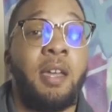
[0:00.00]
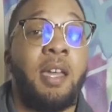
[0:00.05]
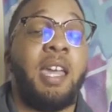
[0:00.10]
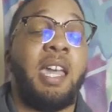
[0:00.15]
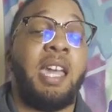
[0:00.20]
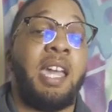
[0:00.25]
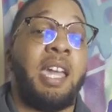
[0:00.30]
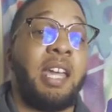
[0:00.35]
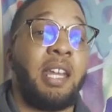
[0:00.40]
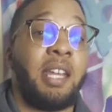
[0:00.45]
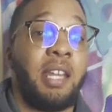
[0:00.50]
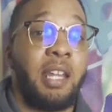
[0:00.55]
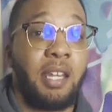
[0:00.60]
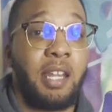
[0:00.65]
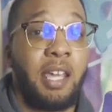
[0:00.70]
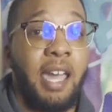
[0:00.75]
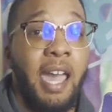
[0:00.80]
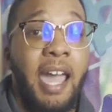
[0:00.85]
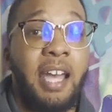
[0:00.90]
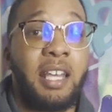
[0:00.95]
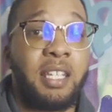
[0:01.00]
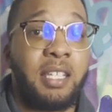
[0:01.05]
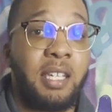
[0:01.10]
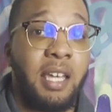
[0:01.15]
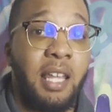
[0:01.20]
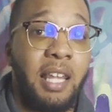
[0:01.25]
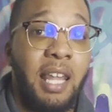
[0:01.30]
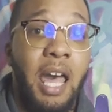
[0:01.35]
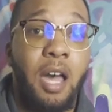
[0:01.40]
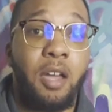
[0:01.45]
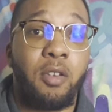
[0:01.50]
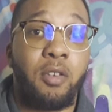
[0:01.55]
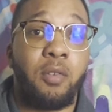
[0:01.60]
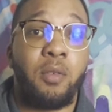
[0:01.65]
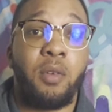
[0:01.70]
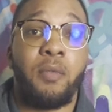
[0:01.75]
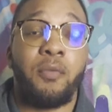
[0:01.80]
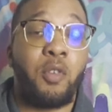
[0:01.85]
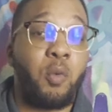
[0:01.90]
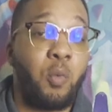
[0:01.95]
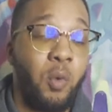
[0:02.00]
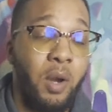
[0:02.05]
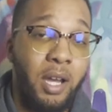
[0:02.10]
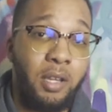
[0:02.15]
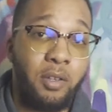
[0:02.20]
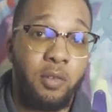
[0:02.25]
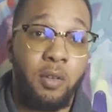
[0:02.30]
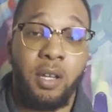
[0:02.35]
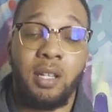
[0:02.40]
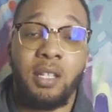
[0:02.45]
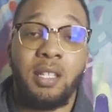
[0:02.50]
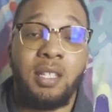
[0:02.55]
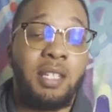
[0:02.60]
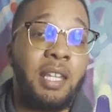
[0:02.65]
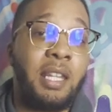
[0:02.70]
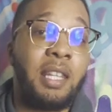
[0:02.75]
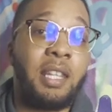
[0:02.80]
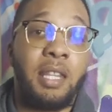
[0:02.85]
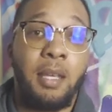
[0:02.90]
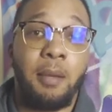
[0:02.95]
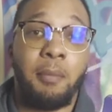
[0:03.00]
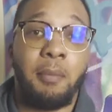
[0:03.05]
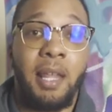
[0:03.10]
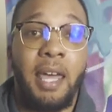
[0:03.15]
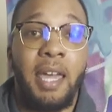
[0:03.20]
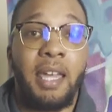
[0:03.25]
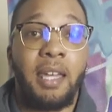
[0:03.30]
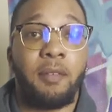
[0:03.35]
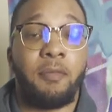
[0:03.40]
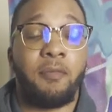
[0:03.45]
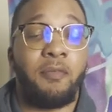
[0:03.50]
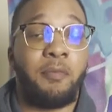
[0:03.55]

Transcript: and they actually allow you if you want you can send them like